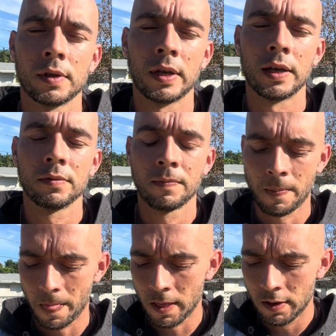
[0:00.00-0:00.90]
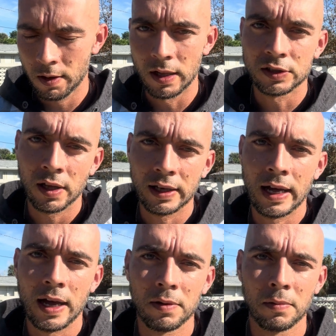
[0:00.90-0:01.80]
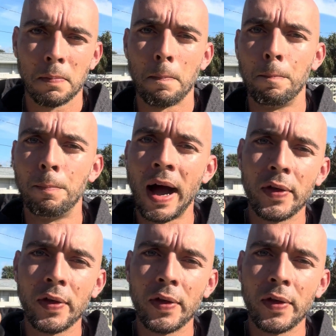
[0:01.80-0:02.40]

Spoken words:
Okay, that's all I got. Buy